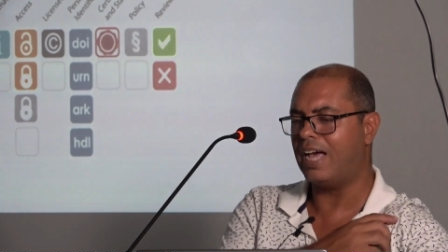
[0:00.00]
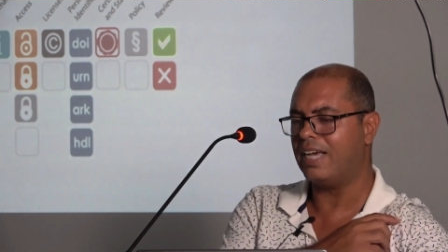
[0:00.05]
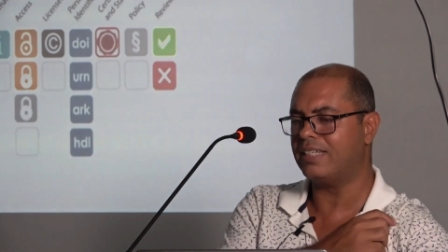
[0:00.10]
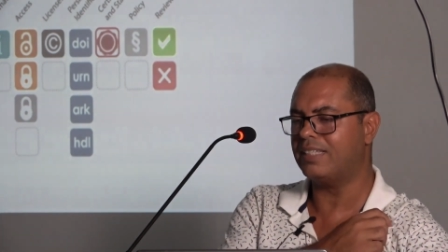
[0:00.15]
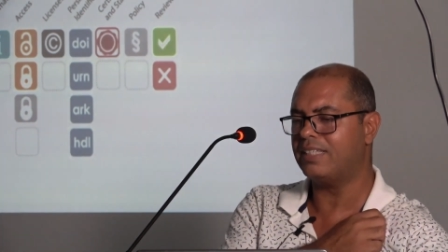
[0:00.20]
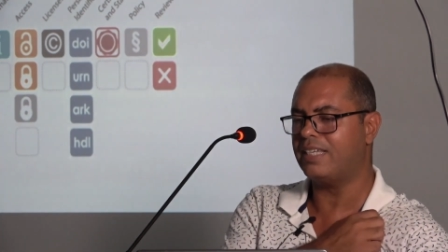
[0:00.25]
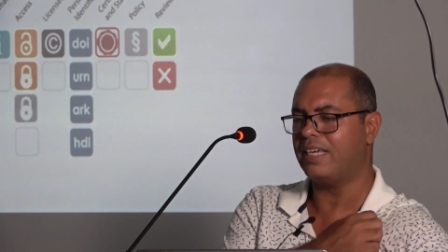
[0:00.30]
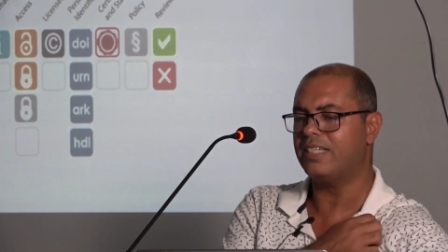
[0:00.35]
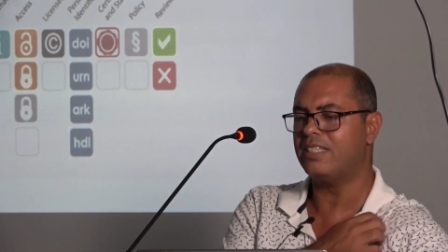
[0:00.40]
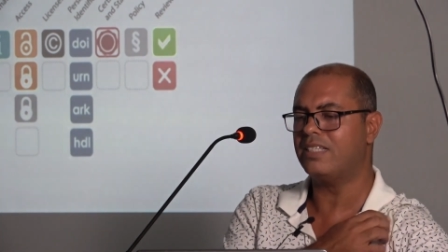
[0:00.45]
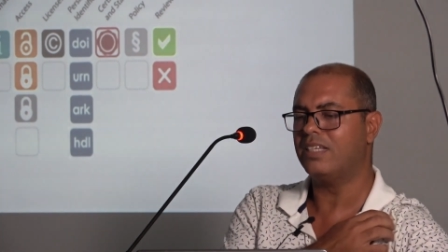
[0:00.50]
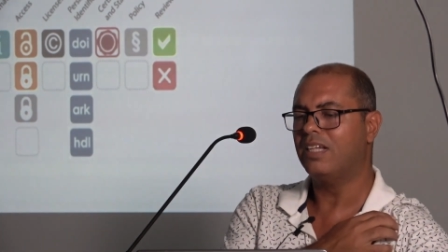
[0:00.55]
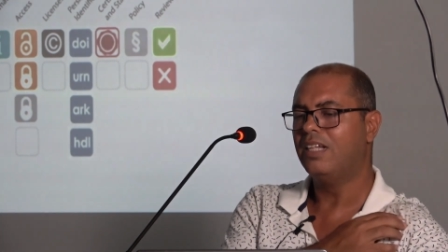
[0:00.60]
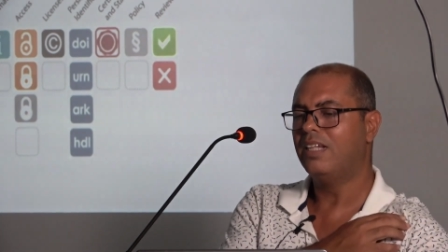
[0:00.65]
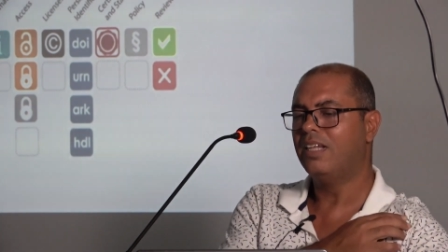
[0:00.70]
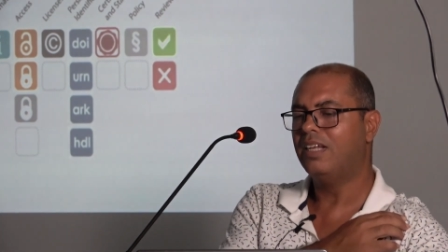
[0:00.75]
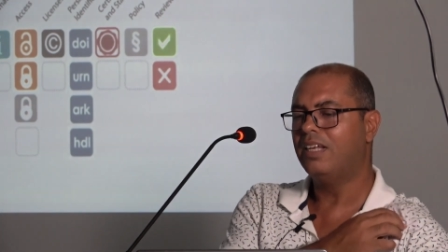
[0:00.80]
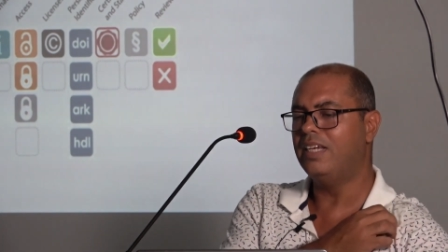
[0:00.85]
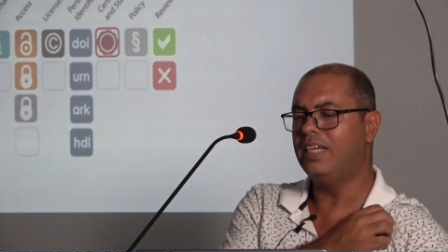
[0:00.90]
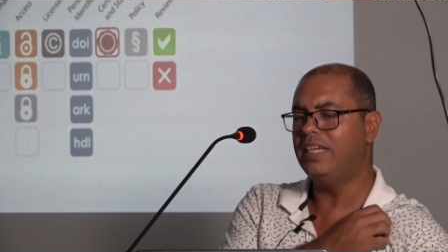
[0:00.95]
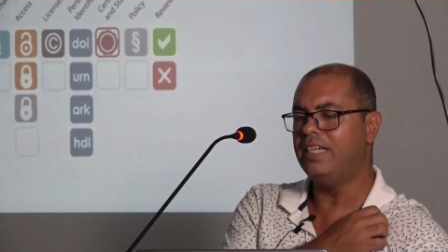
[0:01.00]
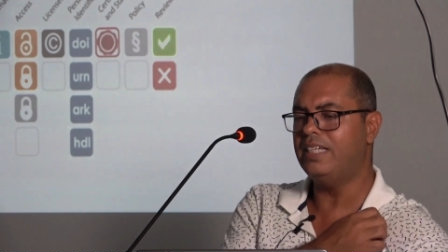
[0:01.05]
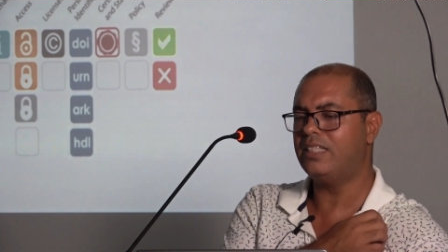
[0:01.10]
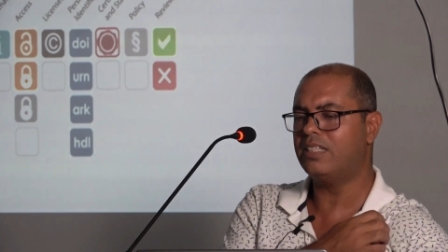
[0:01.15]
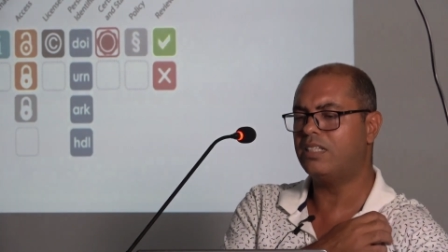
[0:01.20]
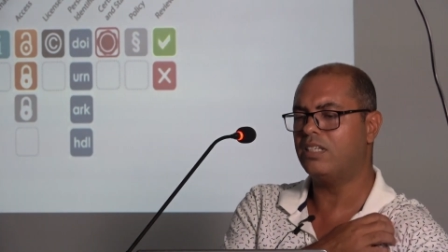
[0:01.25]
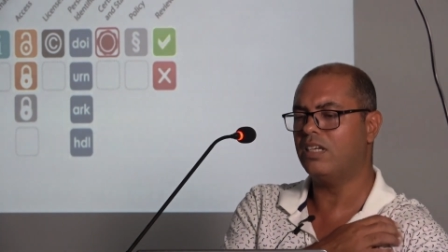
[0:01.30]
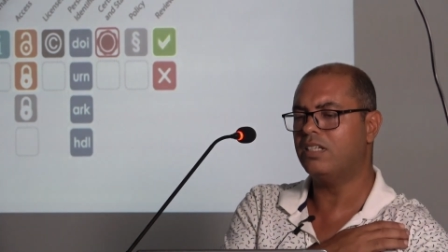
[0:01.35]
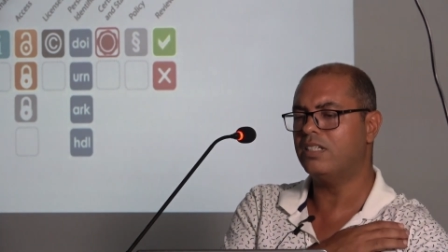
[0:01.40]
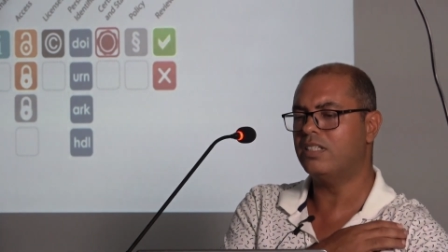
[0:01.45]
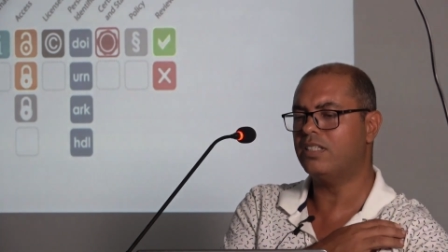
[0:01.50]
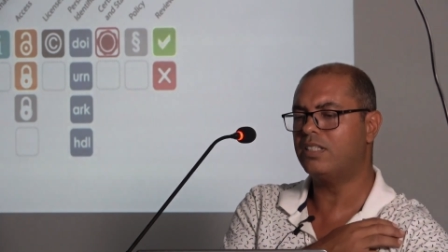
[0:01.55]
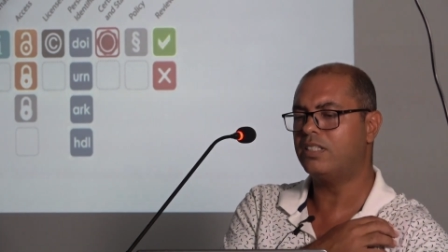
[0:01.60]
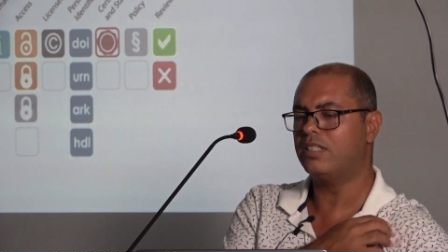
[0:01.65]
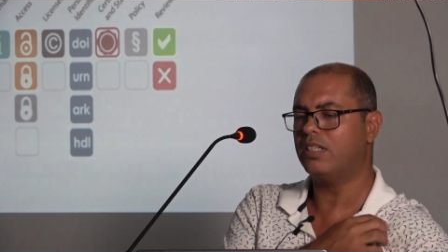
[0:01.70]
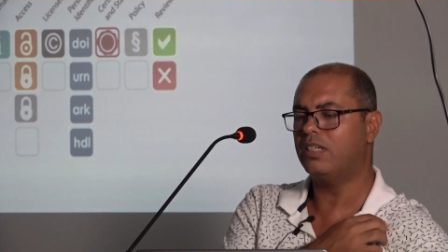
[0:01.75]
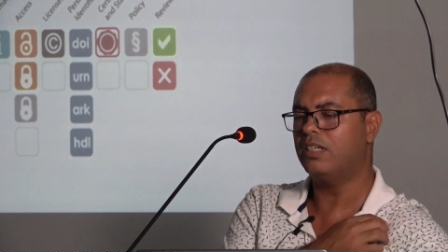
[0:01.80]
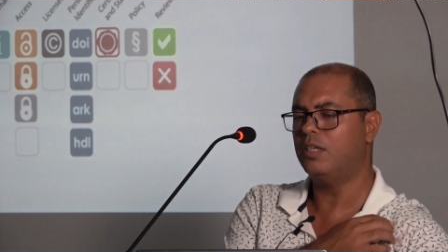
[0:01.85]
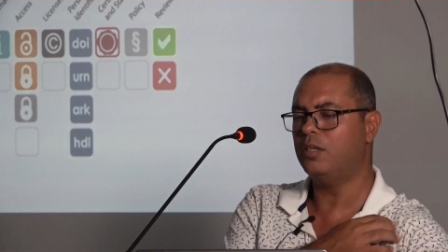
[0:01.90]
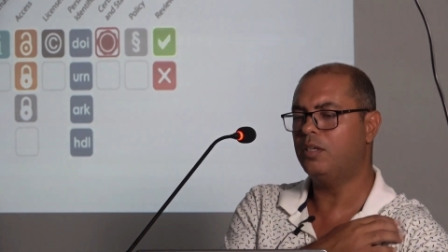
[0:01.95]
access,
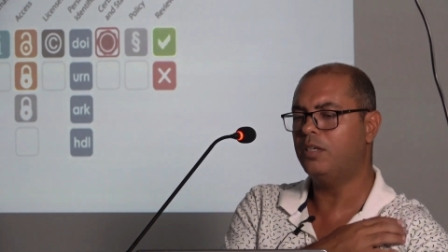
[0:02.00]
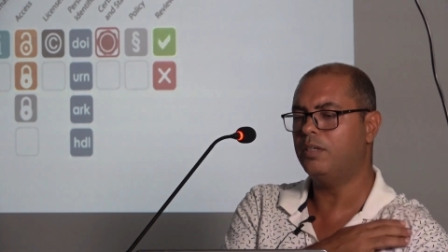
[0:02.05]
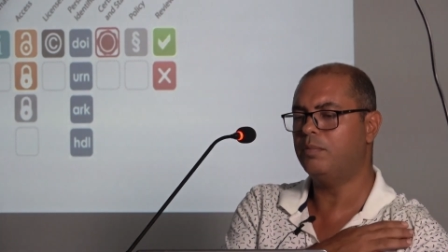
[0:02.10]
license,